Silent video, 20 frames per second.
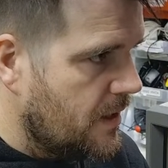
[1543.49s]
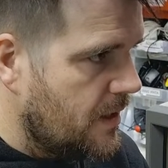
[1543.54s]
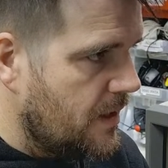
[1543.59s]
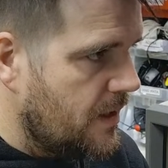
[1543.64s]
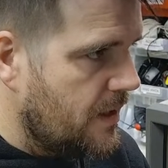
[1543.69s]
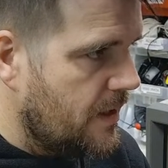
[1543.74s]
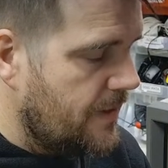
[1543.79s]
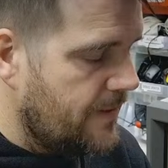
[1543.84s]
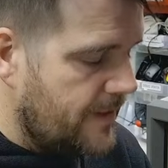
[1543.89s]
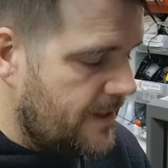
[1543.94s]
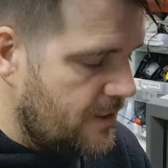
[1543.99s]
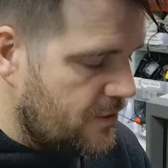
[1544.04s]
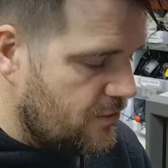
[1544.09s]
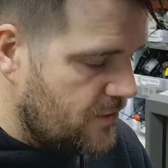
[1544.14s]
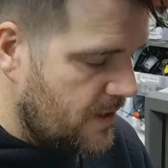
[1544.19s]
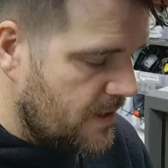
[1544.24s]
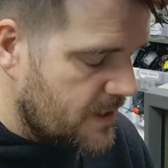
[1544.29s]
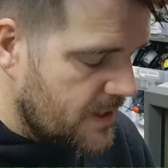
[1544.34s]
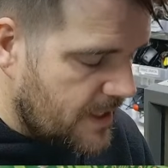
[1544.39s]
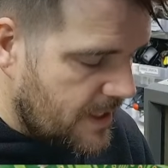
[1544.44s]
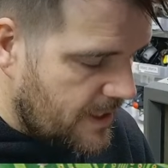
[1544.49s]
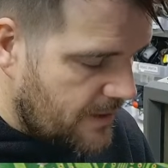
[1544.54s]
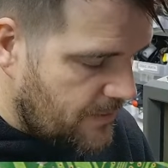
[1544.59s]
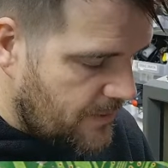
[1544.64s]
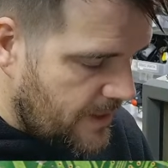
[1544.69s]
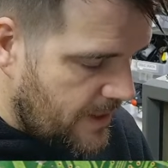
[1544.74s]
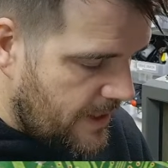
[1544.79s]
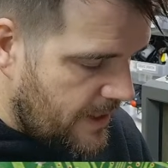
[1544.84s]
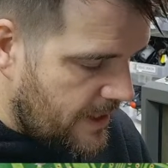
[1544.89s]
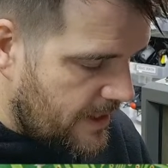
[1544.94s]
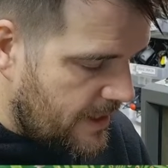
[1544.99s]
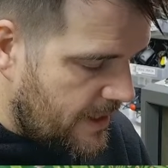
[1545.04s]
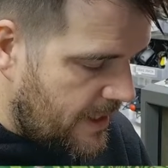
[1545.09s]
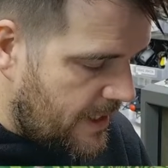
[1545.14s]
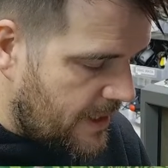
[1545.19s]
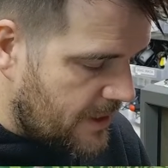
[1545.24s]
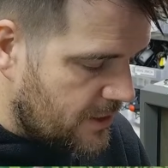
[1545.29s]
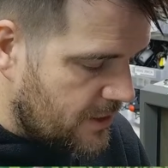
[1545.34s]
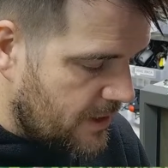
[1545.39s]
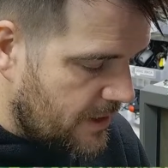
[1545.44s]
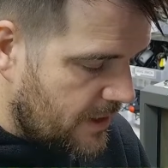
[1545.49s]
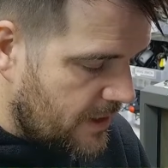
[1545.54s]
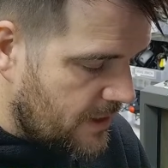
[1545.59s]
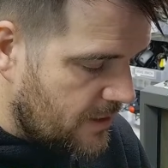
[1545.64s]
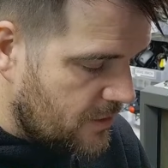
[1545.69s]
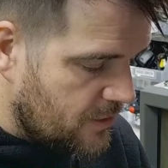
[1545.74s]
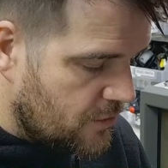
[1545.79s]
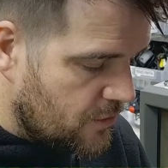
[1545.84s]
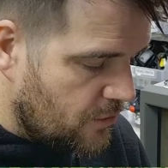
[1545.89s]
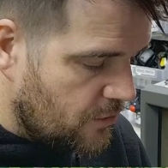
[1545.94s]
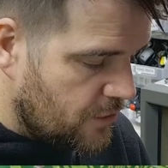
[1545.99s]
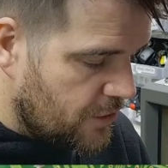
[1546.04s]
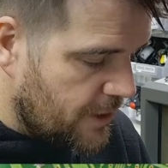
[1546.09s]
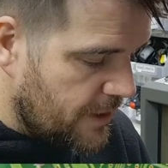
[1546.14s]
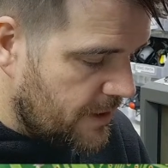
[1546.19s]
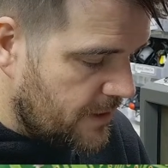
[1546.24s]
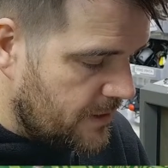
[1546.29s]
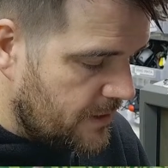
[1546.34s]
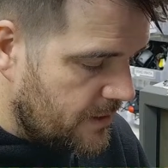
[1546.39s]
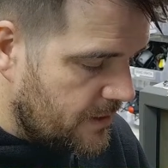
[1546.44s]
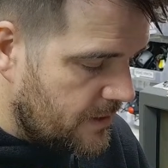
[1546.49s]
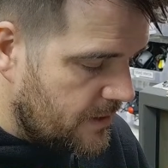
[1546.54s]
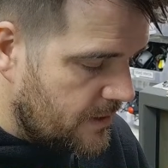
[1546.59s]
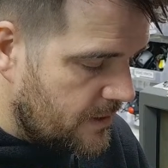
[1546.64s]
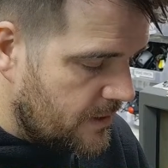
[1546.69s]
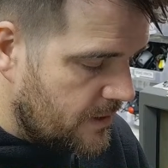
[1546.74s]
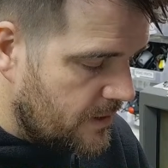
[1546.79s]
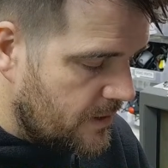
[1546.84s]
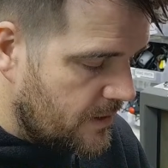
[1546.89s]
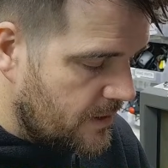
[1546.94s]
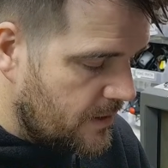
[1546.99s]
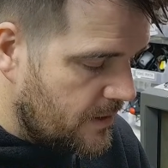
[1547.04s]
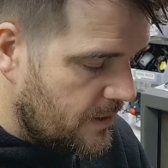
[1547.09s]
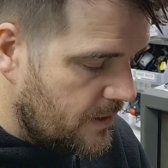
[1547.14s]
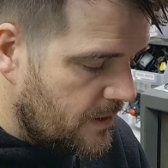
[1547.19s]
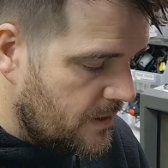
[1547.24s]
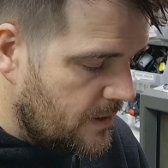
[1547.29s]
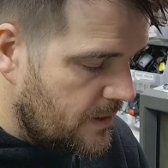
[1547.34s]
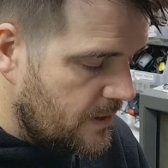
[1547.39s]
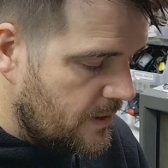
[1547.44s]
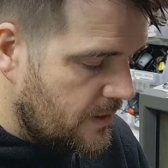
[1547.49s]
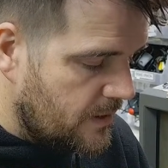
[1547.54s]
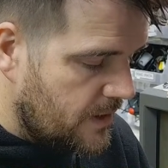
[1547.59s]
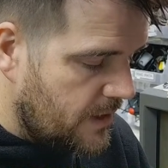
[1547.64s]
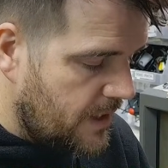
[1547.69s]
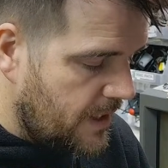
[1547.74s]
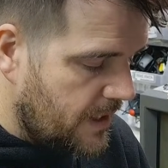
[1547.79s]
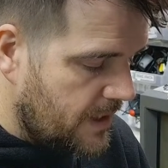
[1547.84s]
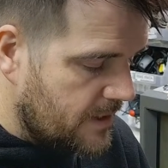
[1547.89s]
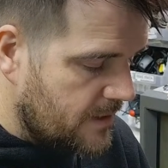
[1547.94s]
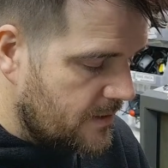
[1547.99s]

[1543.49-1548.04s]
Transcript: And then you try to get it where you're actually touching the heat.